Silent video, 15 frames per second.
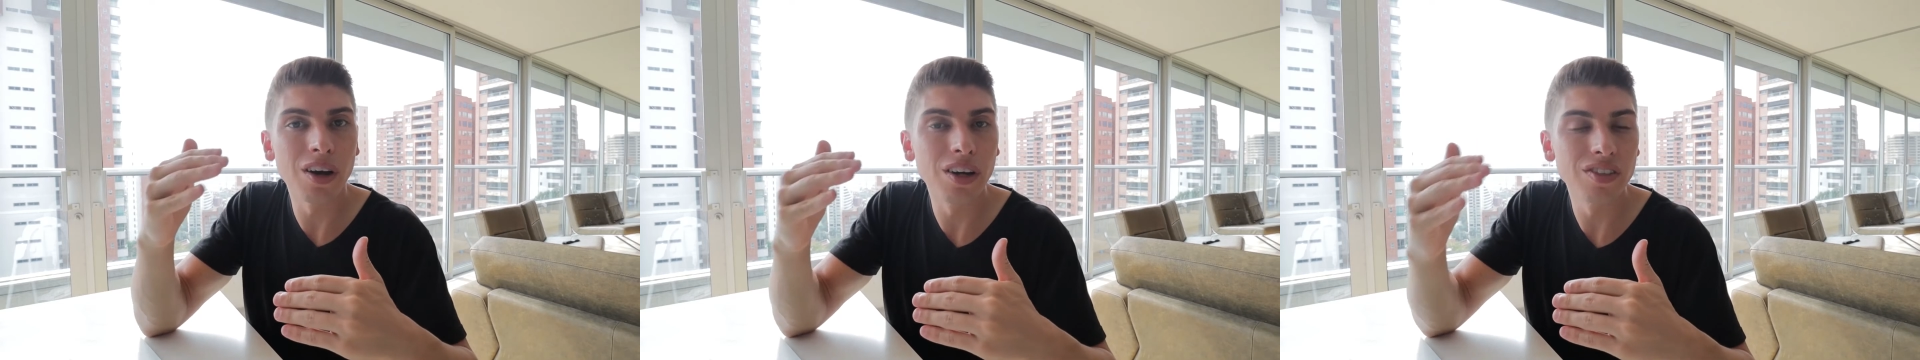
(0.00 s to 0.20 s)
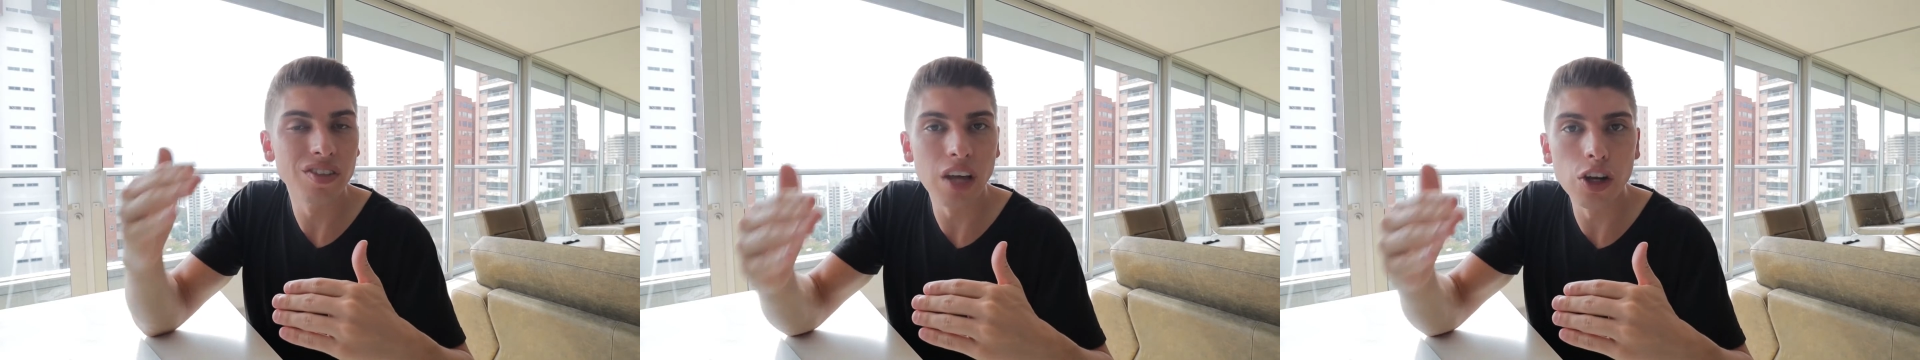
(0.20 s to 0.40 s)

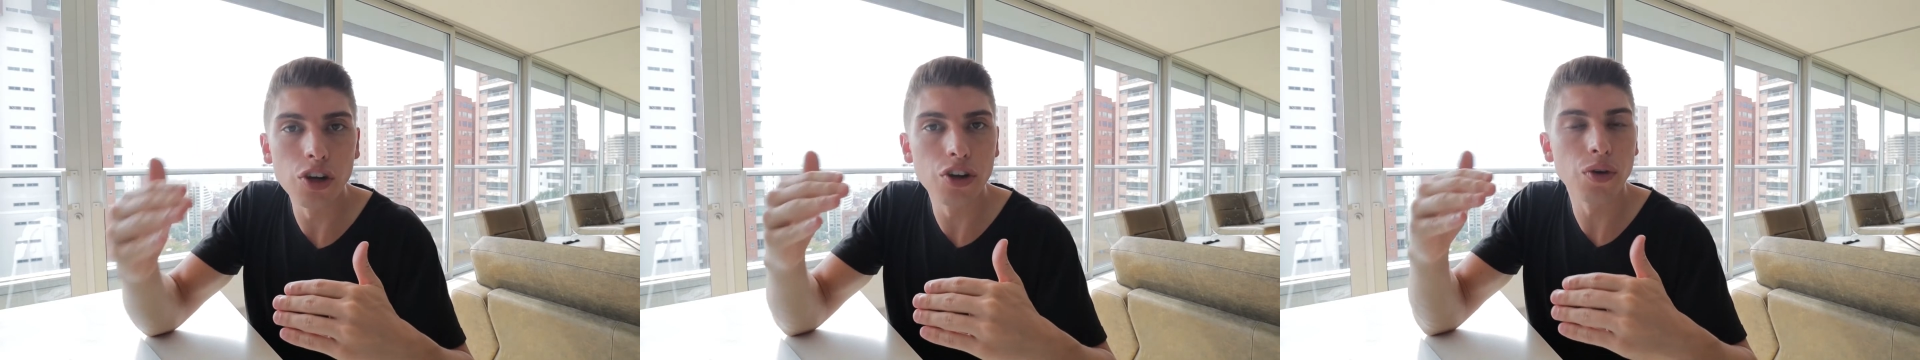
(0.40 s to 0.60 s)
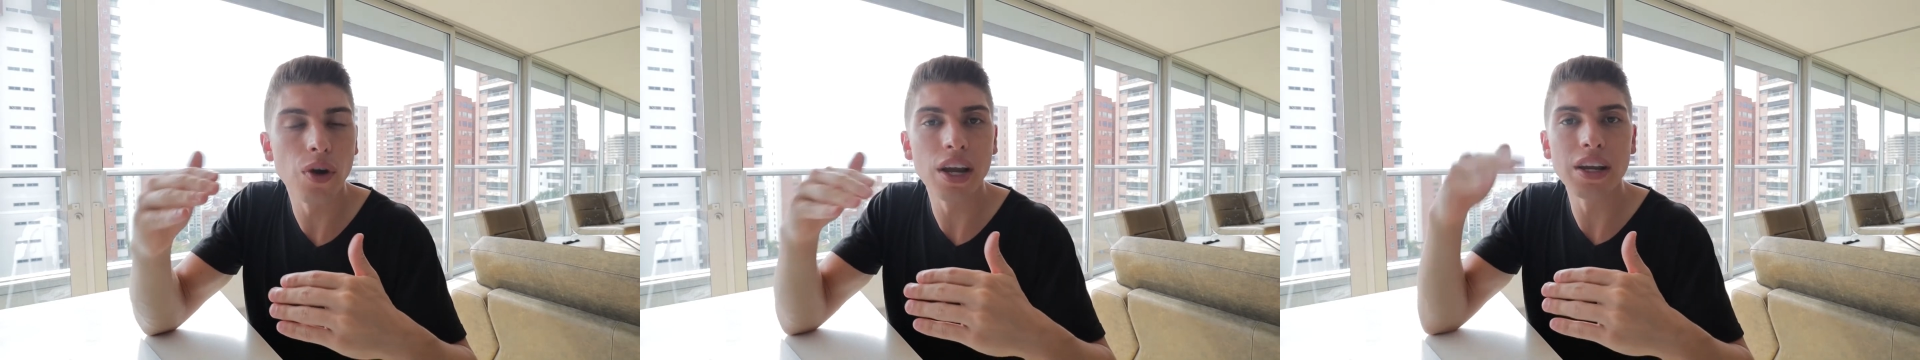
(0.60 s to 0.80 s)
seller
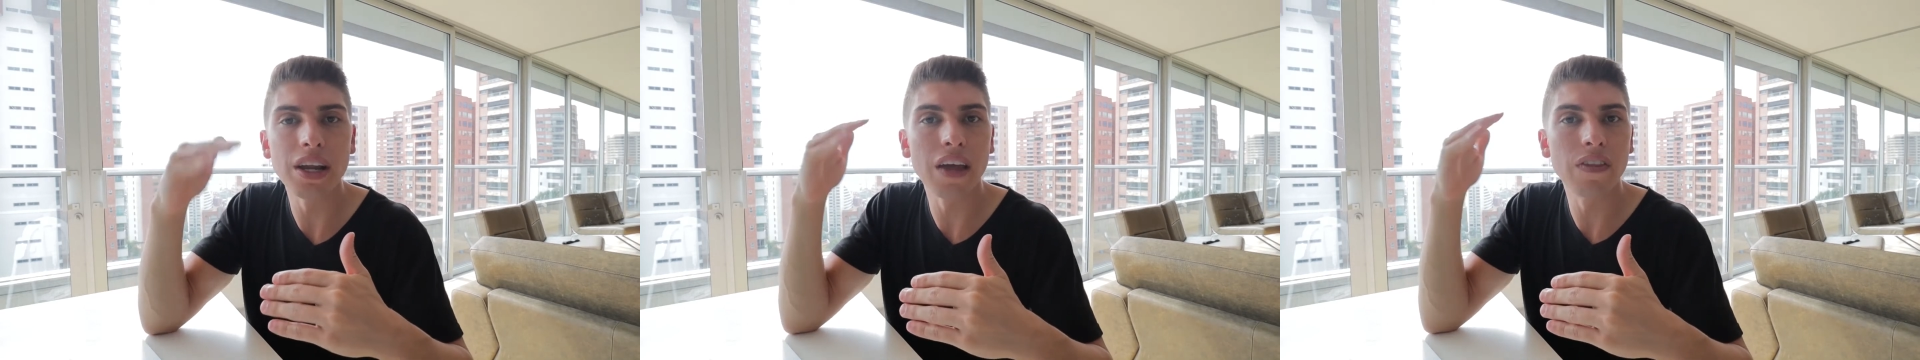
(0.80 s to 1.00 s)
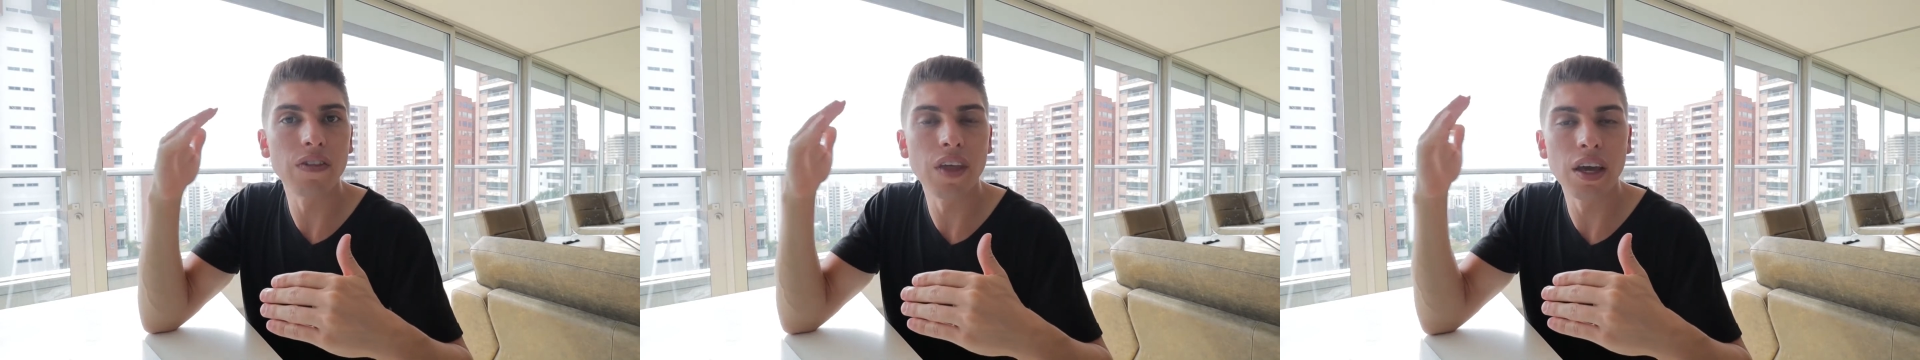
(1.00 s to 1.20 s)
credit,
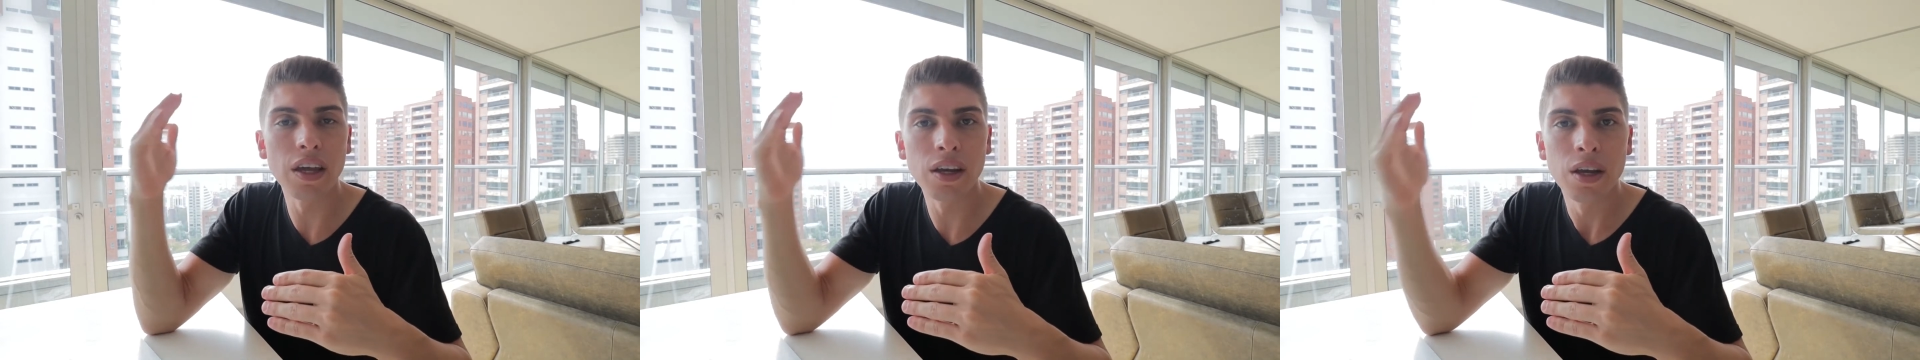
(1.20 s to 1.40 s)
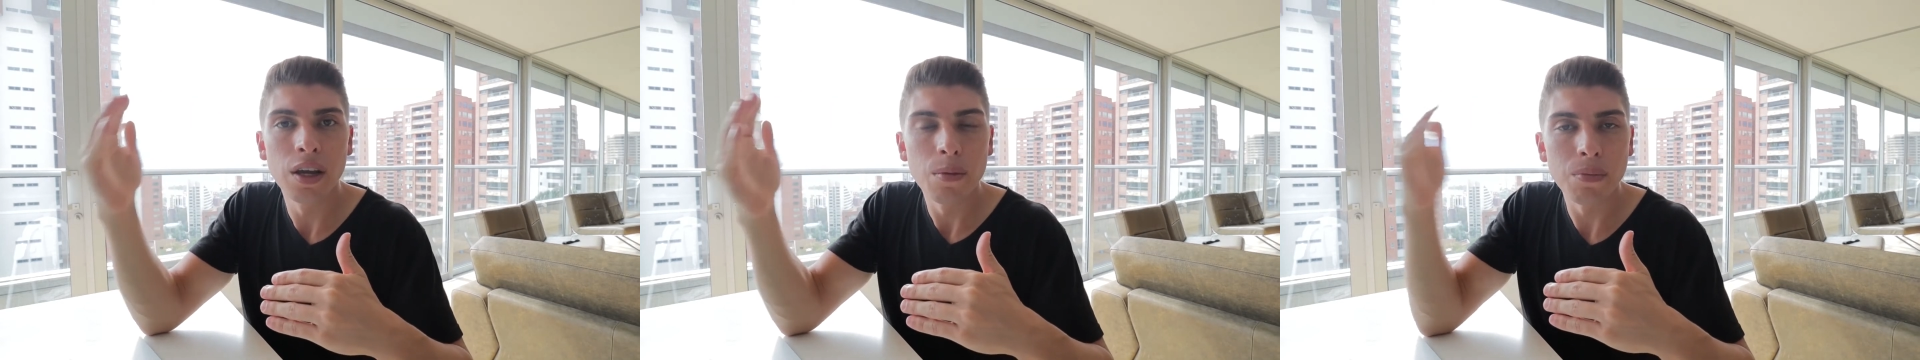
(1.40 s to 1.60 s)
and then
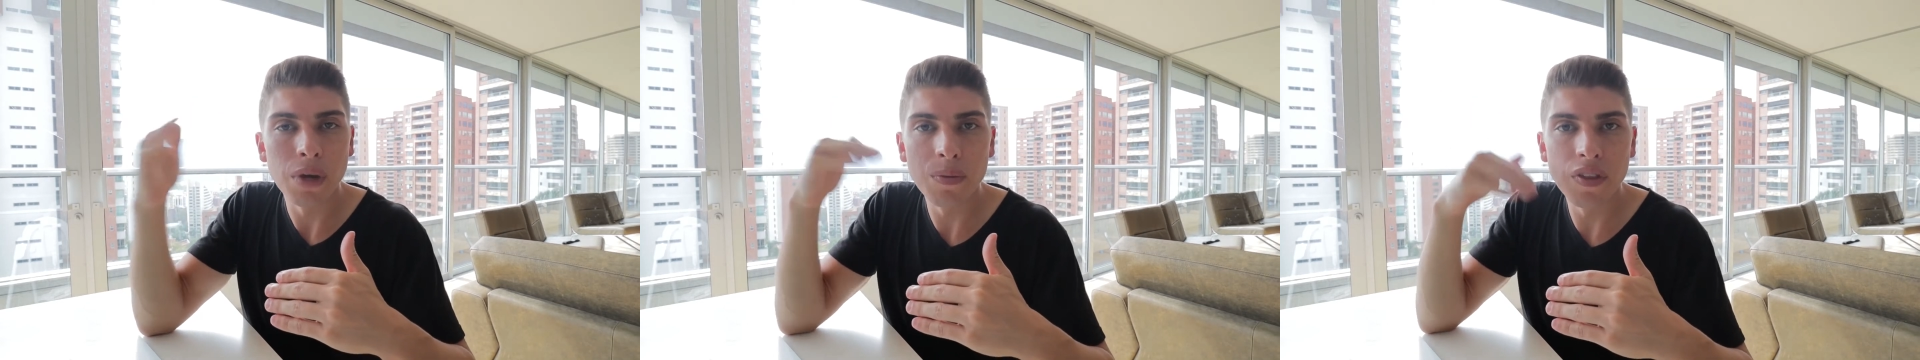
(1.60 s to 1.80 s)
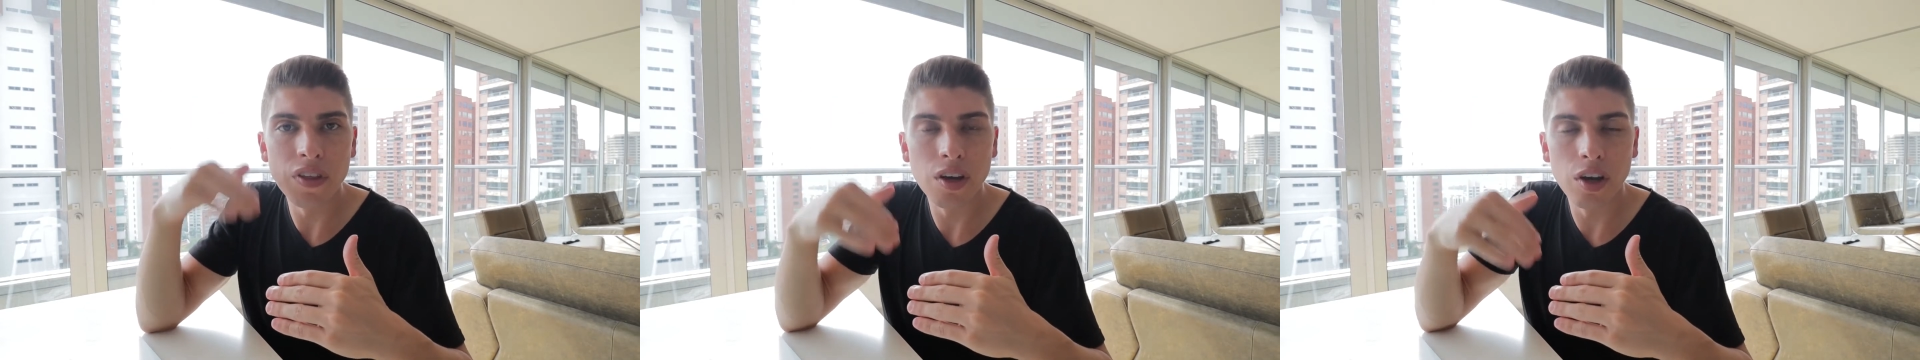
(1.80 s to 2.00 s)

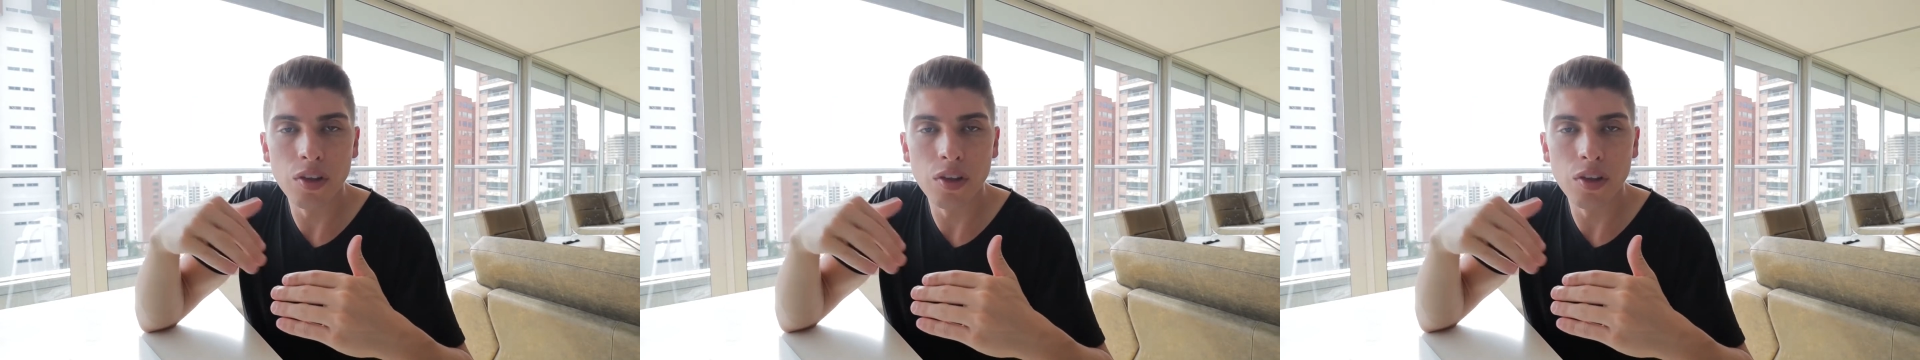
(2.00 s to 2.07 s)
maybe the